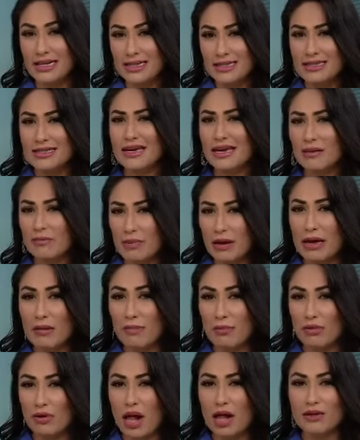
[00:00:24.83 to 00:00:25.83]
to get
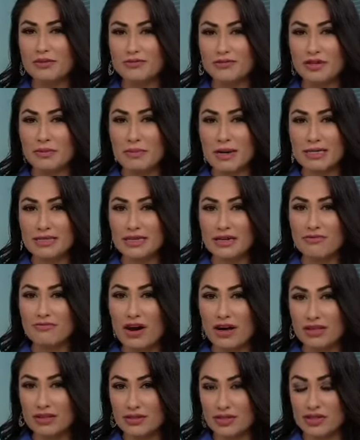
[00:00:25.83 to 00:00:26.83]
people out of domestic
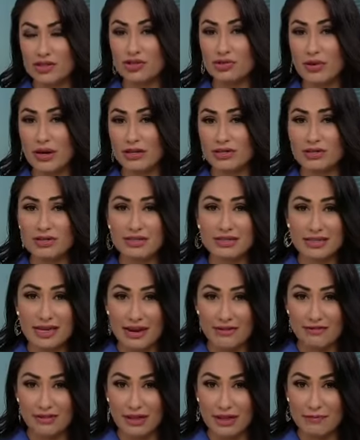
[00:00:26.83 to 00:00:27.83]
violence situations
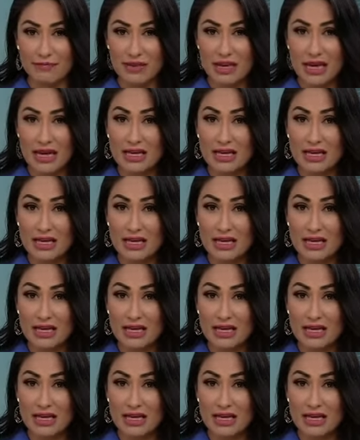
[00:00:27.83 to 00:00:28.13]
safely.